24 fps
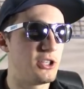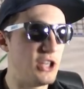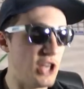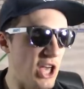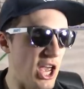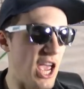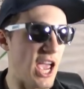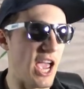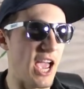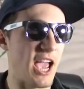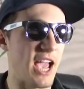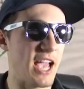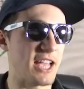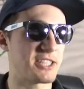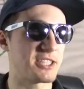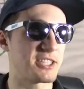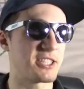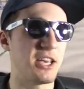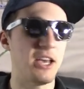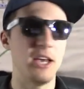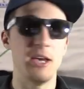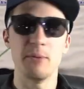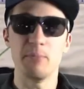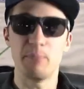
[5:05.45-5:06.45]

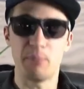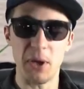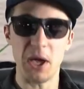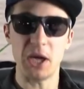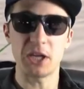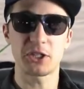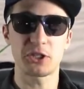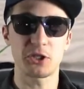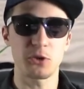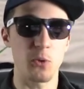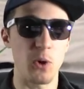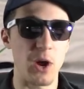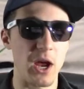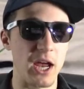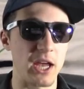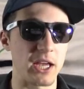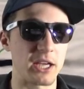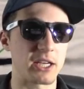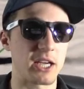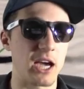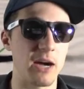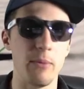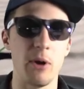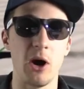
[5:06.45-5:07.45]
Yes! Big swing,
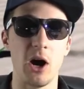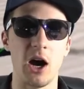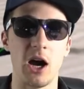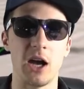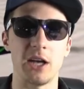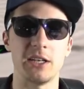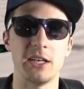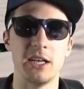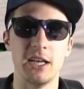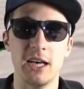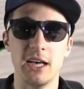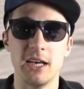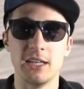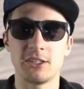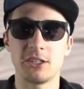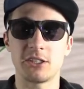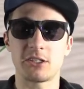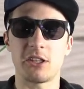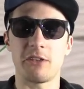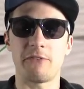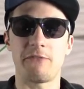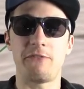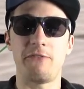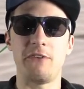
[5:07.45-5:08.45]
come on.
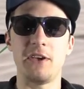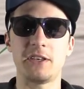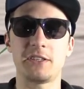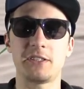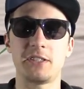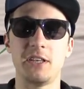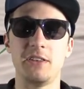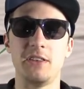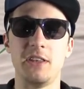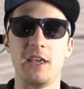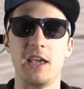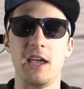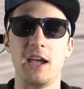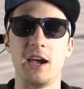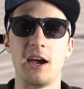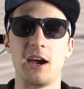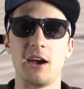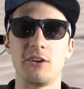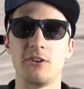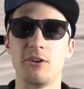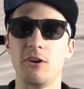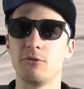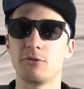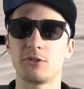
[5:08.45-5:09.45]
Just a fist in the
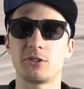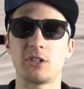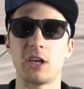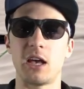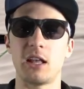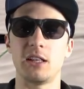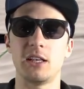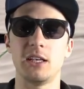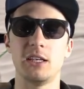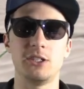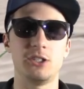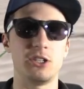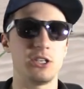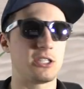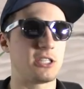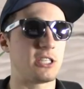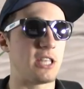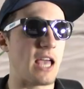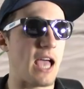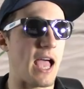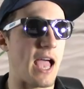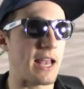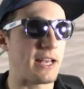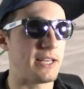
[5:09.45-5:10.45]
air, no celly, just
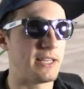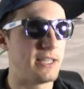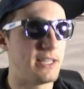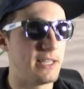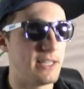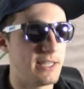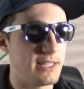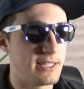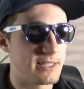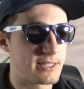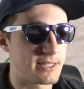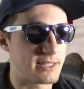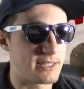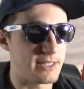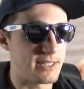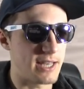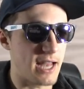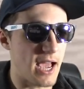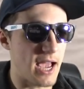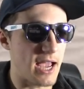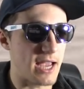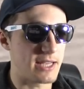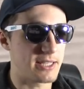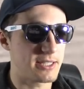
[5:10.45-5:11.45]
that. It's
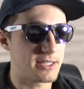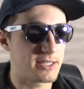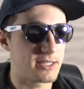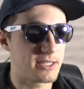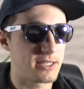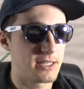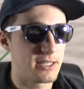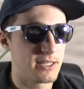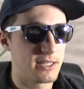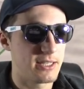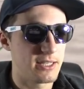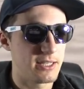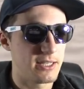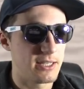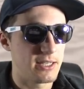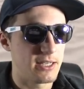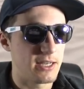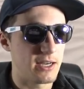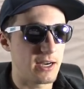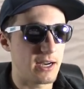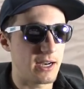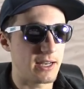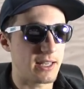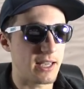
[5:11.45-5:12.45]
nice.
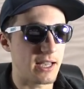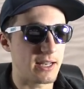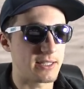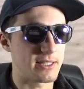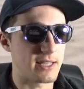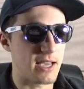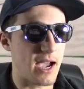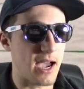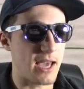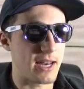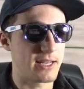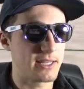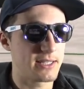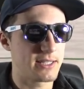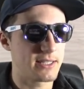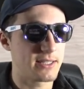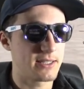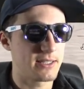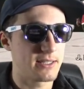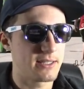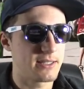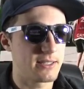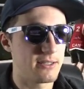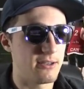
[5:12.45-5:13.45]
All right, Cañizares,
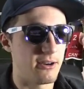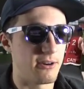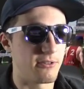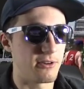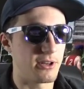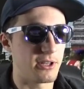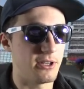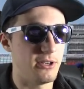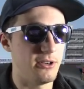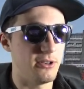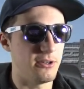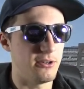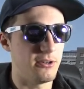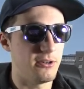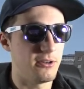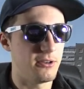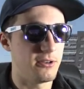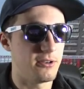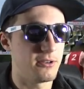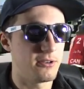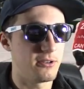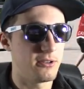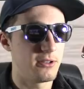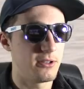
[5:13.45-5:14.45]
over to you.
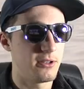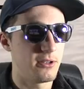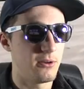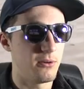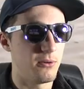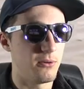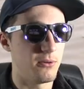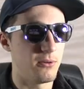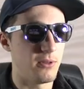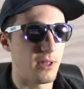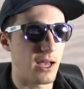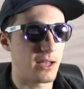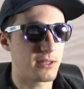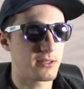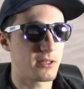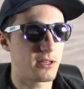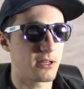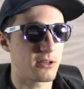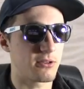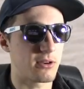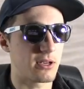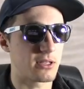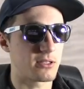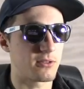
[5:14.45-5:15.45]
That's an
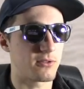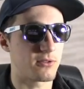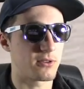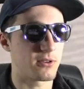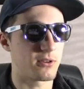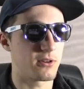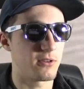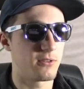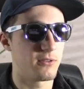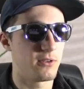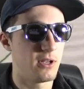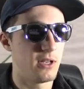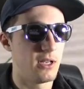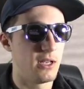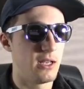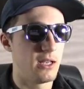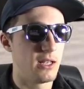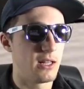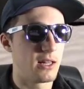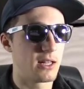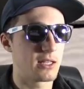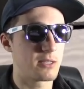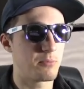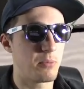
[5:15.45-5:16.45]
aggressive serve.
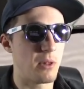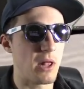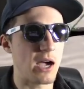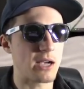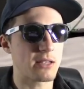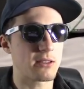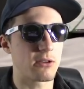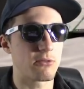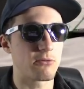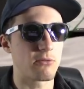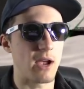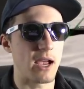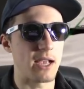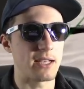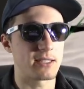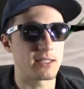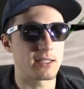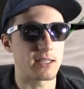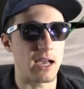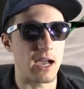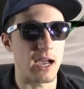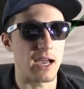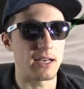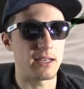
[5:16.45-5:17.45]
Let's block the right
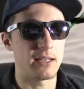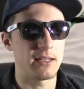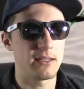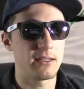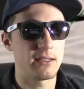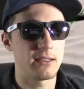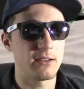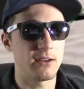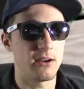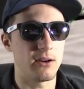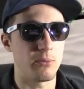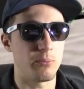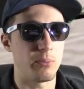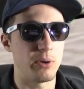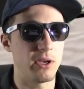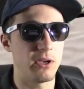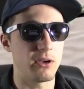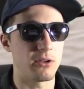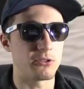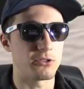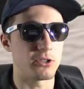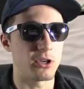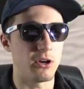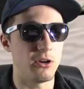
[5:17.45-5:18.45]
side. Oh,
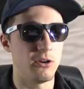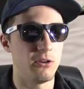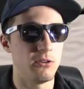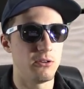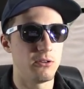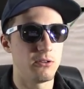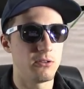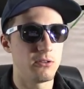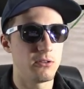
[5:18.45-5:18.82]
peel, Joe.